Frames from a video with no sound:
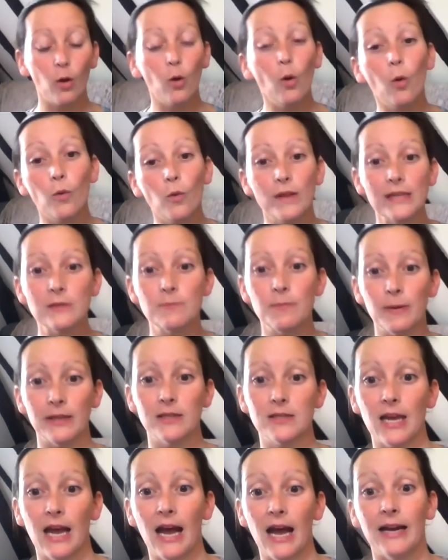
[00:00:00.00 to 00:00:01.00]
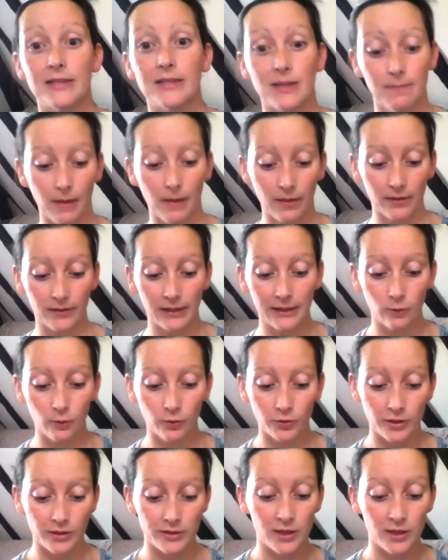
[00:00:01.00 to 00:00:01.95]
all these bits as a monthly order.